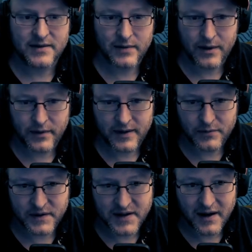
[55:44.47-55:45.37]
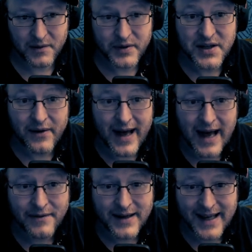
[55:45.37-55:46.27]
where we're in with Dahan. We don't
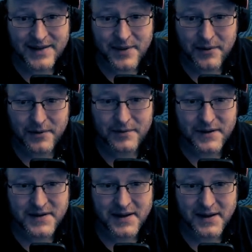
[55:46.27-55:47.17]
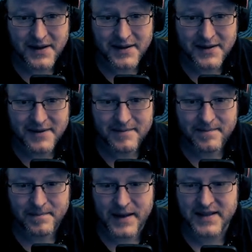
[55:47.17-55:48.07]
have a land where we're in with Dahan.
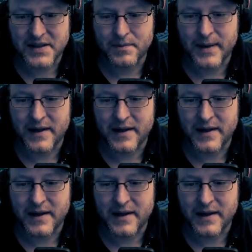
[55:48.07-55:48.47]
It's still better